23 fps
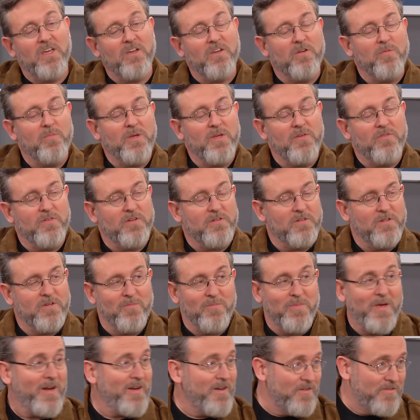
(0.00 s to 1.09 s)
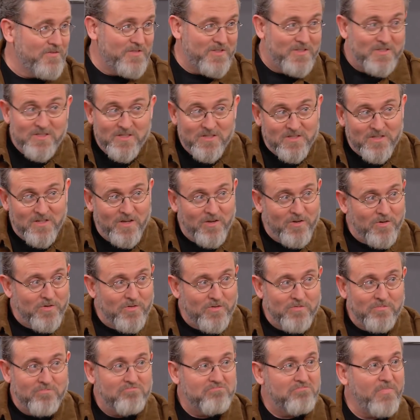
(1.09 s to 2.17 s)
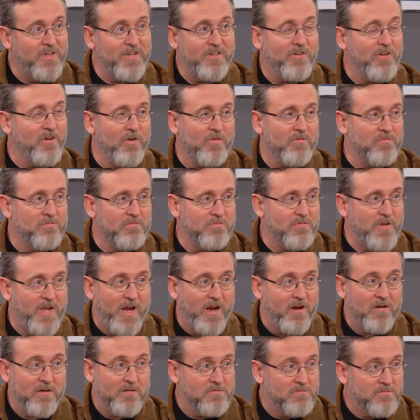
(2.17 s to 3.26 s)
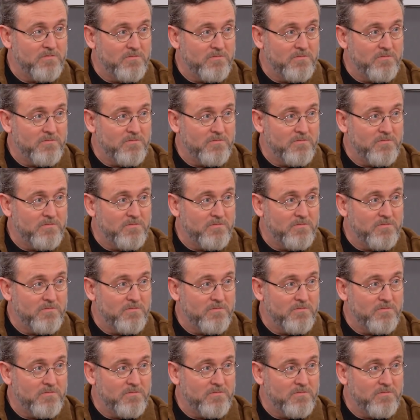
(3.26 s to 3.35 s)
it could be even competitive to Cisco, but you don't care?